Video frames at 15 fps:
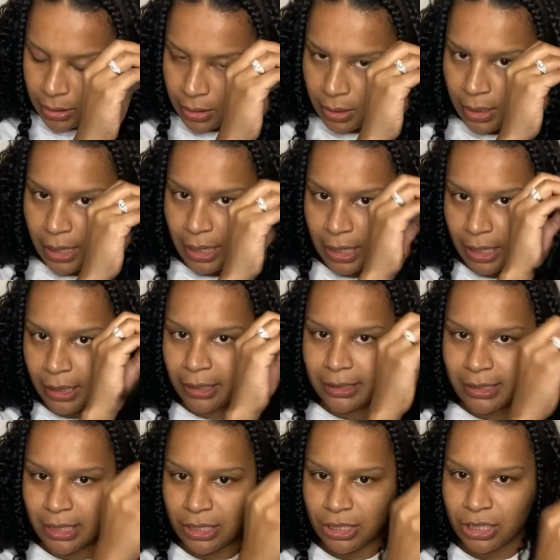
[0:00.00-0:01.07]
like I said,
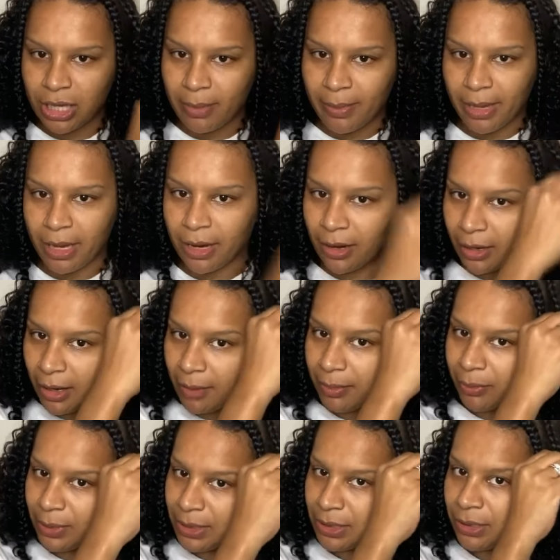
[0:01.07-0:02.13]
I just cut my hair a couple
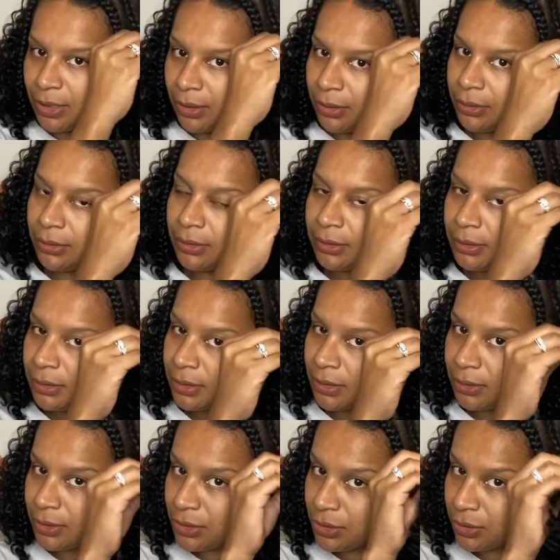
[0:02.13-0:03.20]
weeks ago, so
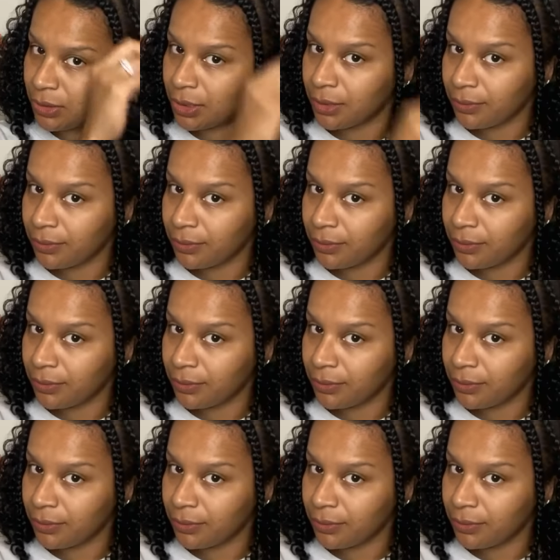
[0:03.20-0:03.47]
it's shorter.